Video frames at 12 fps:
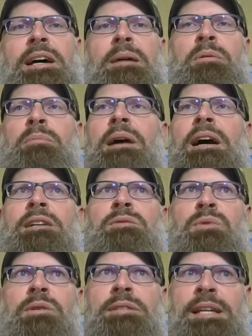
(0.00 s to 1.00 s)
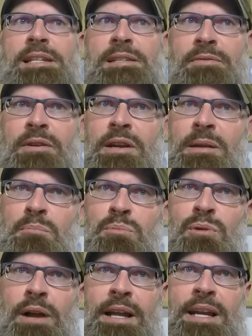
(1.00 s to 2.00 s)
Doppelbocks will taste very
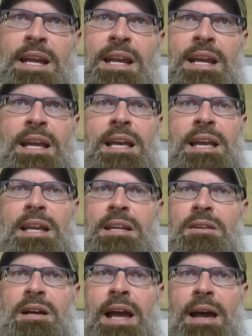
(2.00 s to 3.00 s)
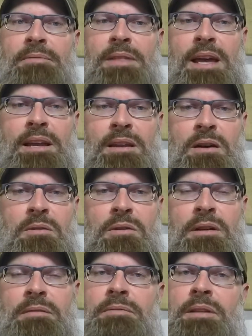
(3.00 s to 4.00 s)
bready, and you'll have that
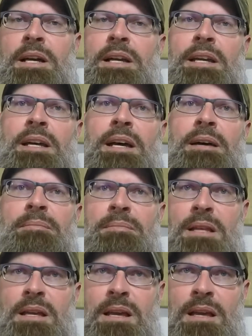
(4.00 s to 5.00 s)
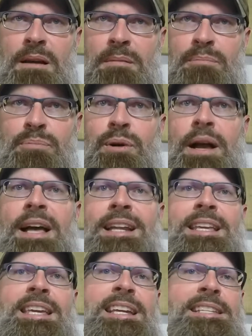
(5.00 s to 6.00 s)
note of like
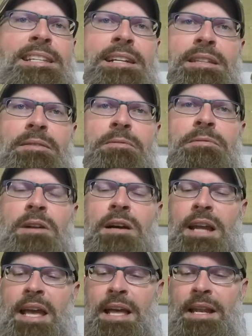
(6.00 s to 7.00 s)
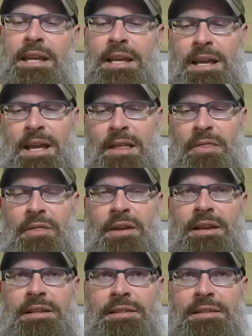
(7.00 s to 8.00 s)
bread yeast on the front end.
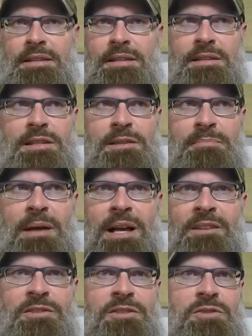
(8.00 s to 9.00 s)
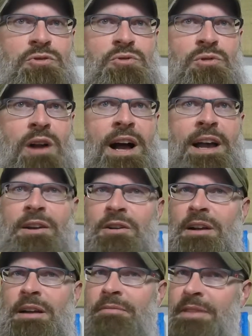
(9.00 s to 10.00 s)
This smells
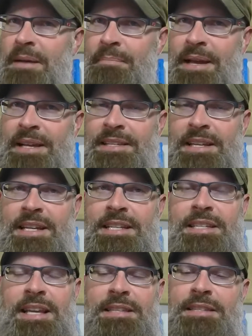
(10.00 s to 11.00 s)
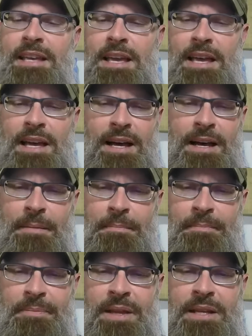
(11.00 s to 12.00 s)
drier, if that makes any sense.
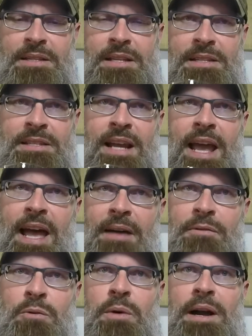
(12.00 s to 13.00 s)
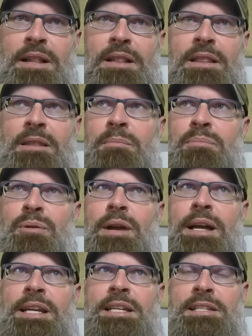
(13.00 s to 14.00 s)
It doesn't have quite the
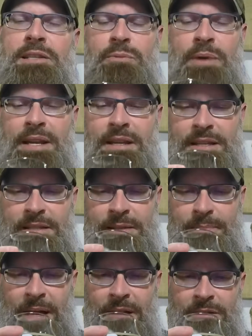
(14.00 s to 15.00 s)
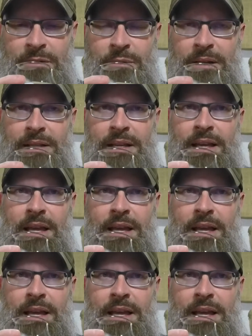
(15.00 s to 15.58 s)
bready sweetness smell to it,